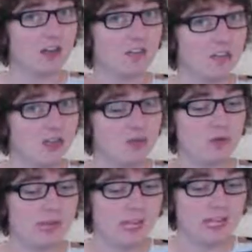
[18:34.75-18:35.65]

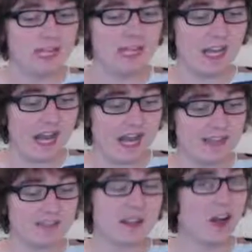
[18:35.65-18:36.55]
2 E
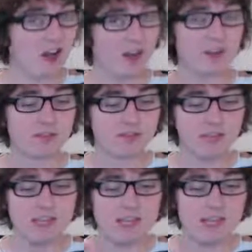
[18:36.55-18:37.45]
and
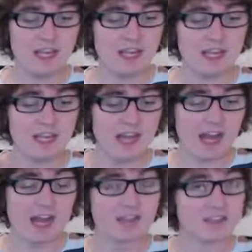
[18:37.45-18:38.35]
3 E
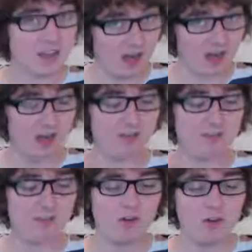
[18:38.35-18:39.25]
and
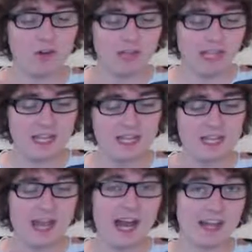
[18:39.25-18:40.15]
4 E
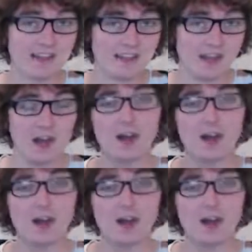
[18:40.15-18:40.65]
and